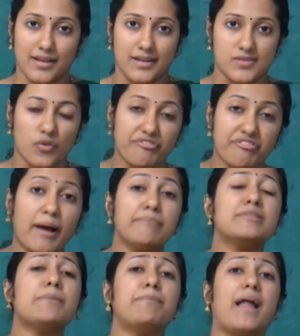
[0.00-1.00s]
So from
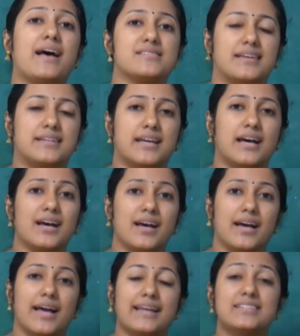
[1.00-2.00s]
the placenta,
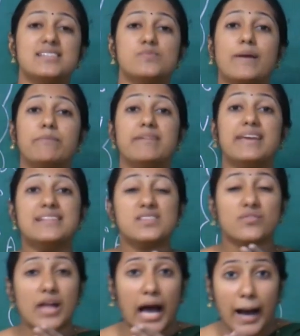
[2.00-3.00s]
it is by means
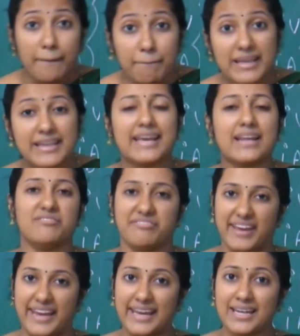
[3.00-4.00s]
of the umbilical
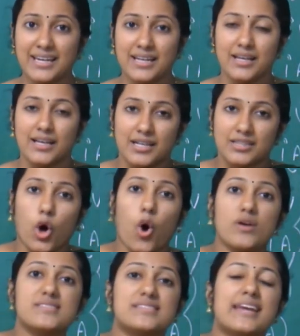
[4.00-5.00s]
vein the
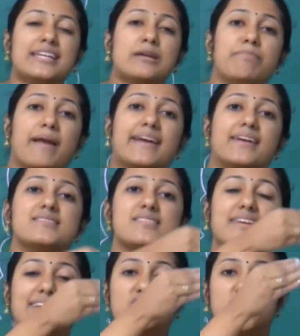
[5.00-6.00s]
oxygenated blood is
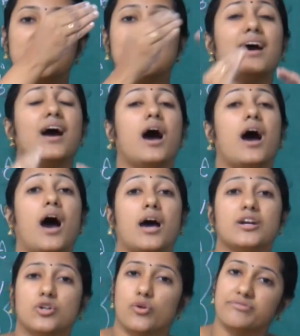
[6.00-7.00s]
reaching the
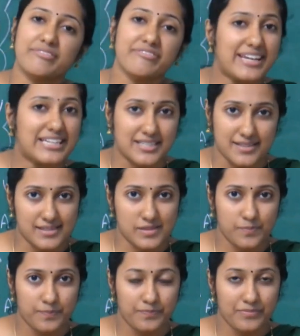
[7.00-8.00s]
heart of the fetus.
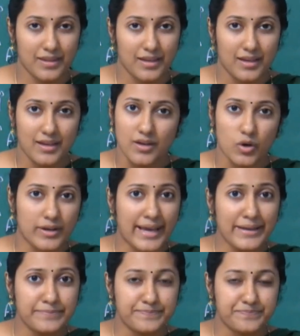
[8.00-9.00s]

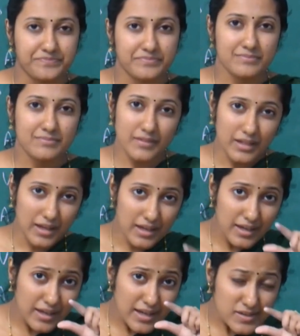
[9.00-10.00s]
Okay,
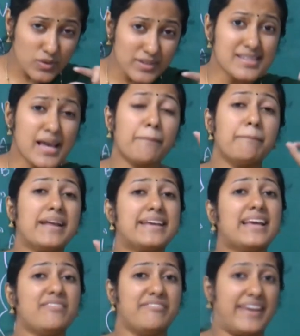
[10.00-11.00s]
so this
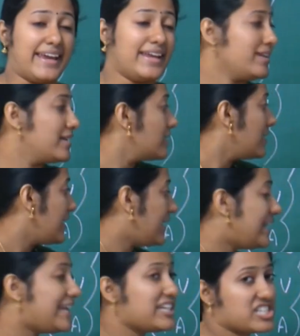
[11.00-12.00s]
umbilical vein,
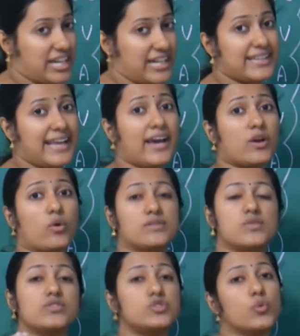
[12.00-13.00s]
initially they are
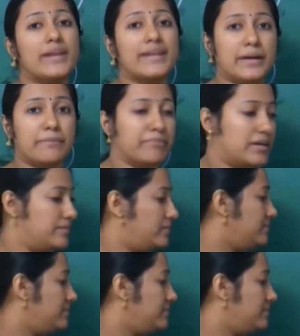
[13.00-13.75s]
also two in number,